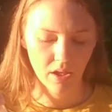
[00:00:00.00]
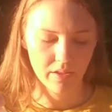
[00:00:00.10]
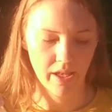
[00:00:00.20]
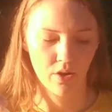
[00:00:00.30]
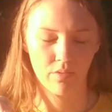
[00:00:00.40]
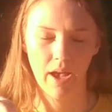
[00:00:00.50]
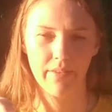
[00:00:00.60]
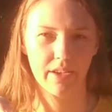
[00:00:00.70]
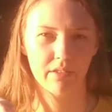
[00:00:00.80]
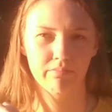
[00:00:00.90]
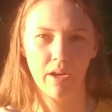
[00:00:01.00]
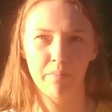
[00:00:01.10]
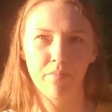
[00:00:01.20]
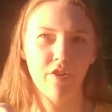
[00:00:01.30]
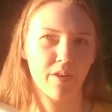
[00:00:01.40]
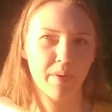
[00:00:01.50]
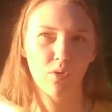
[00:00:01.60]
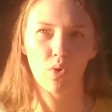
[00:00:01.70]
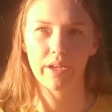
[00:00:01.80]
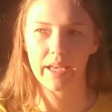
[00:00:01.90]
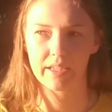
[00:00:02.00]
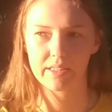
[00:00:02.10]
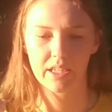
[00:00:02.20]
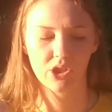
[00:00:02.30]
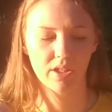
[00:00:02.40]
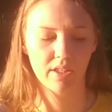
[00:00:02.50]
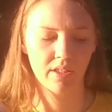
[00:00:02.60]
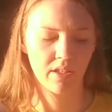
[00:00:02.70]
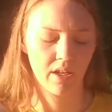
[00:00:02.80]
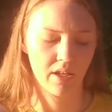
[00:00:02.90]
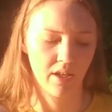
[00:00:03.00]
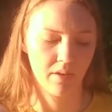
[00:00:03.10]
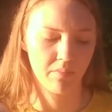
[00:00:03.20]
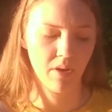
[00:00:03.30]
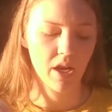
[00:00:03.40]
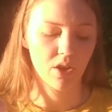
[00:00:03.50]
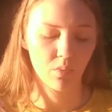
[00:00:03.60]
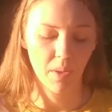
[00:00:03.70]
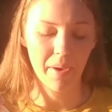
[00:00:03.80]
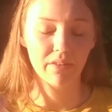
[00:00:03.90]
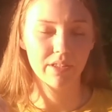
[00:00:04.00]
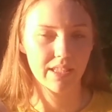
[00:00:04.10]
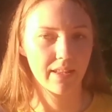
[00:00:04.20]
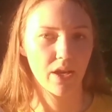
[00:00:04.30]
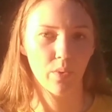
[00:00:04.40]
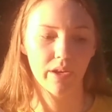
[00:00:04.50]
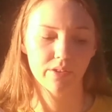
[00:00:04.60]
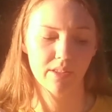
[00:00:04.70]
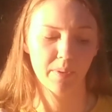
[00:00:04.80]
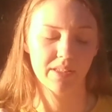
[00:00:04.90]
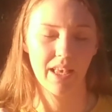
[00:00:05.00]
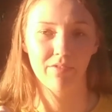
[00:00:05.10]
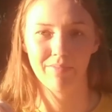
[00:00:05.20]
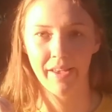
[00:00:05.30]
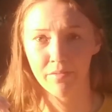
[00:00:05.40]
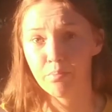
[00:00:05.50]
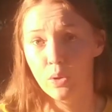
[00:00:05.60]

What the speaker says: they don't have like a very big organic section. The main reason I like Winco's is because they have